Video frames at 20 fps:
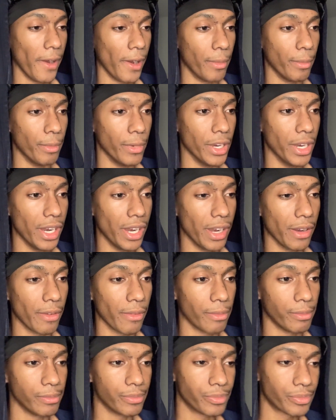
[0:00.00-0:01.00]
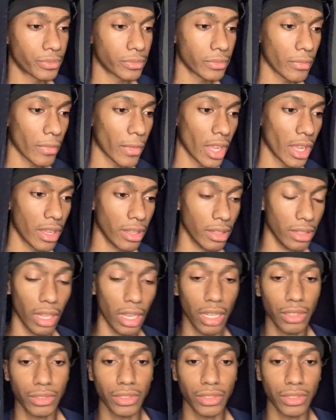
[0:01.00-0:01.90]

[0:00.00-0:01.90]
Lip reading: But long